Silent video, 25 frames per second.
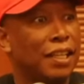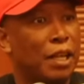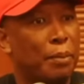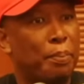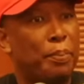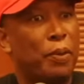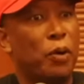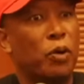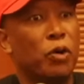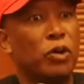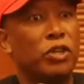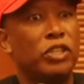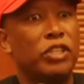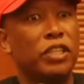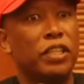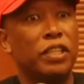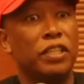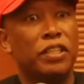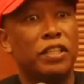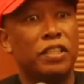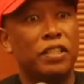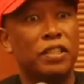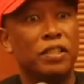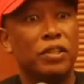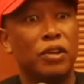the
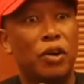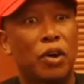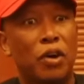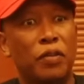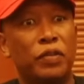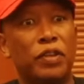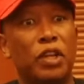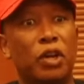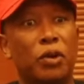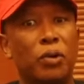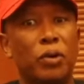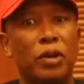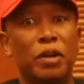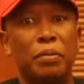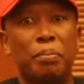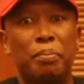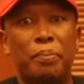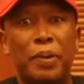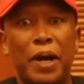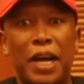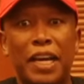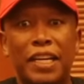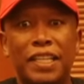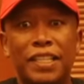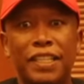politics of the ruling
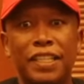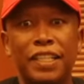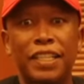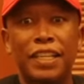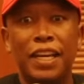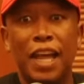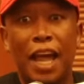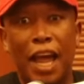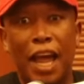party